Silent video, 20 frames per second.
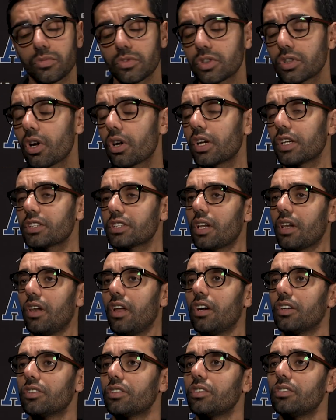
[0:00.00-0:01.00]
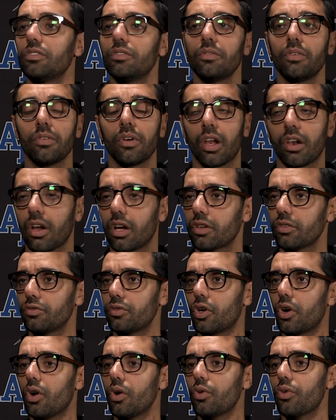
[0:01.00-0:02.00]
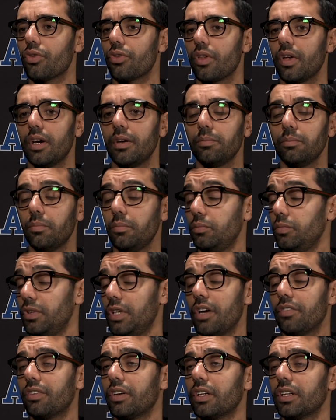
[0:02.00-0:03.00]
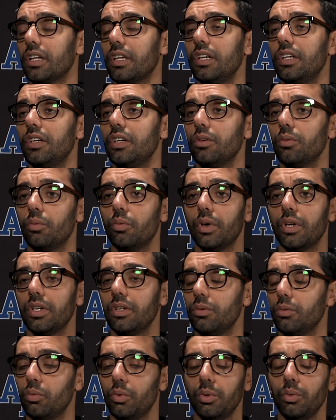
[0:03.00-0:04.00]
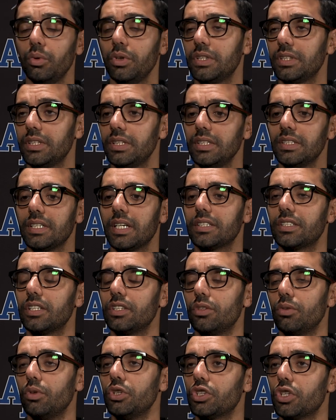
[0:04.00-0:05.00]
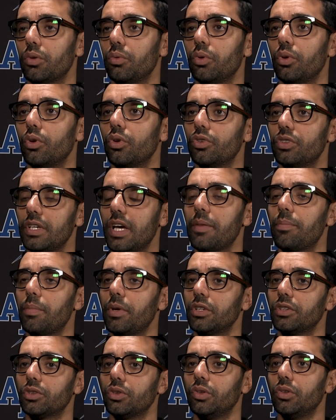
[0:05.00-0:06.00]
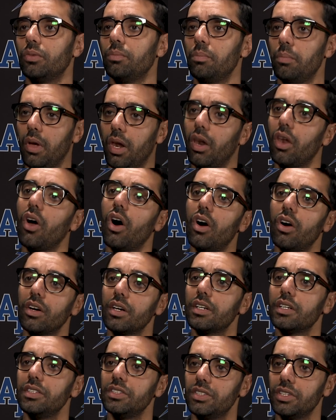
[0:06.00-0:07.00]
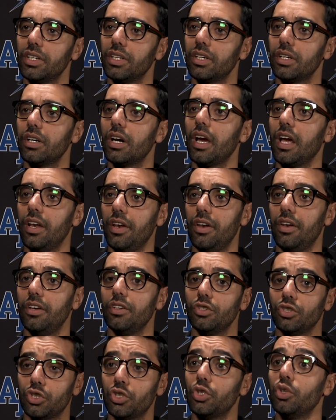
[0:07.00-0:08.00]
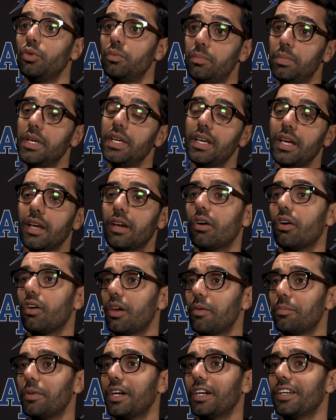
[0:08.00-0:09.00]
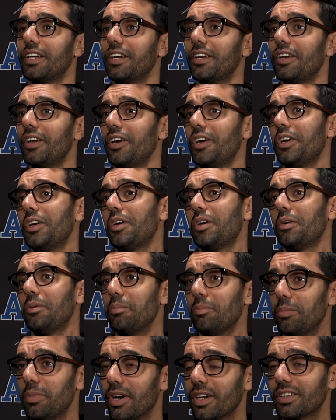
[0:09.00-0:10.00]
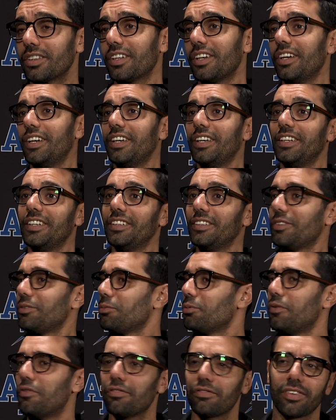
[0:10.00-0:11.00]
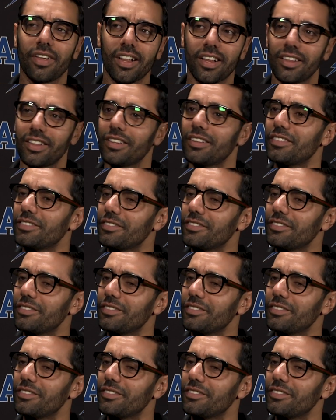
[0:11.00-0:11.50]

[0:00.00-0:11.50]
taught us a lot, a lot of growth. Definitely, when when we see that situation, we know that person belong there and should be an All American, but we felt